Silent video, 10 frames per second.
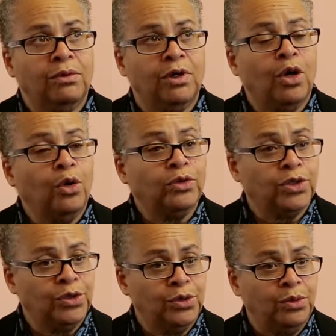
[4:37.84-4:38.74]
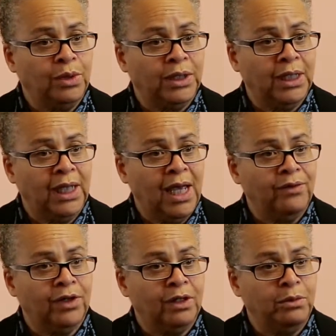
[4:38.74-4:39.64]
go to when they have
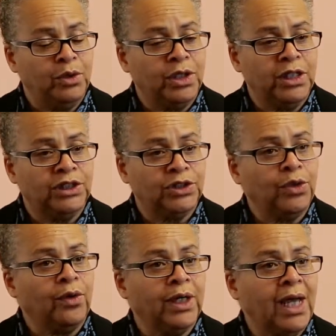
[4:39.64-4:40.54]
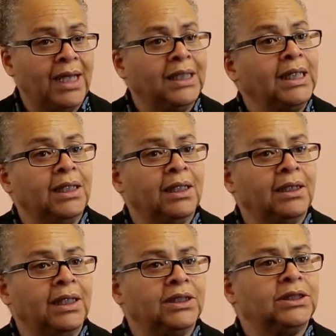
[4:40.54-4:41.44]
a community story idea
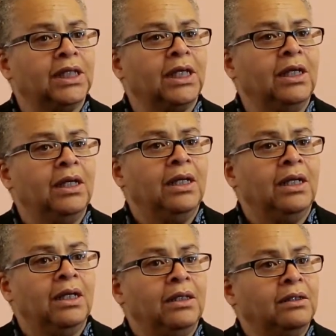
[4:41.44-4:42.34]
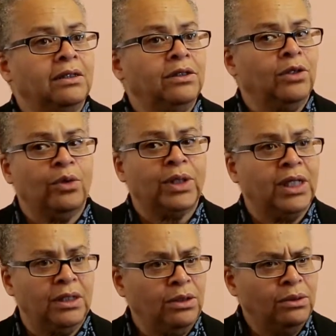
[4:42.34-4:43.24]
and they say,
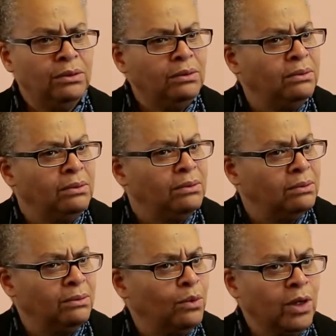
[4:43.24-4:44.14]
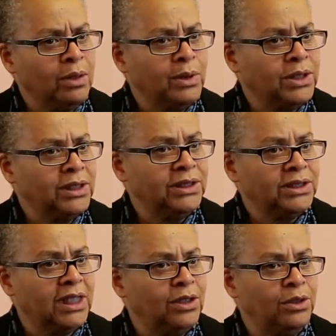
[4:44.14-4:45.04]
can you work with this?
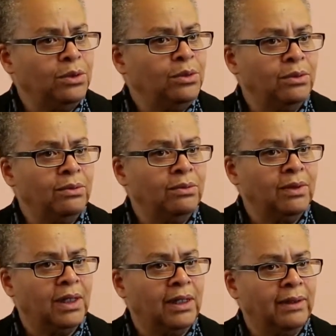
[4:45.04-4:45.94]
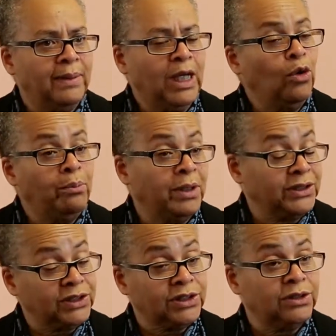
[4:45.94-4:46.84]
Can you help
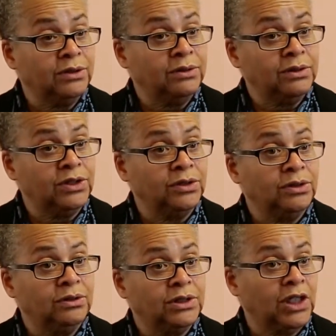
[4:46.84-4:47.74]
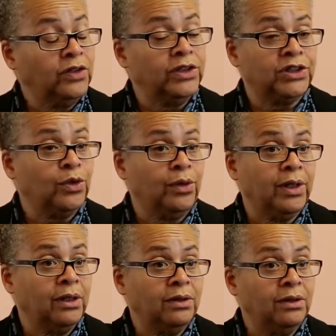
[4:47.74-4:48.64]
us to tell the
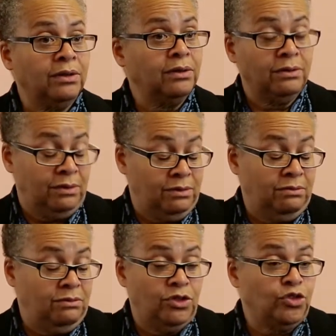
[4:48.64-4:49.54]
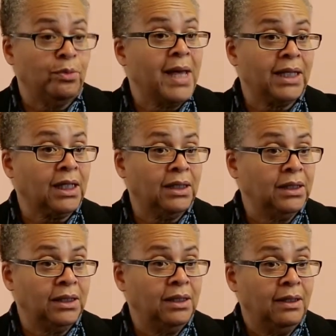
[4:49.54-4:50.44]
story dramatically?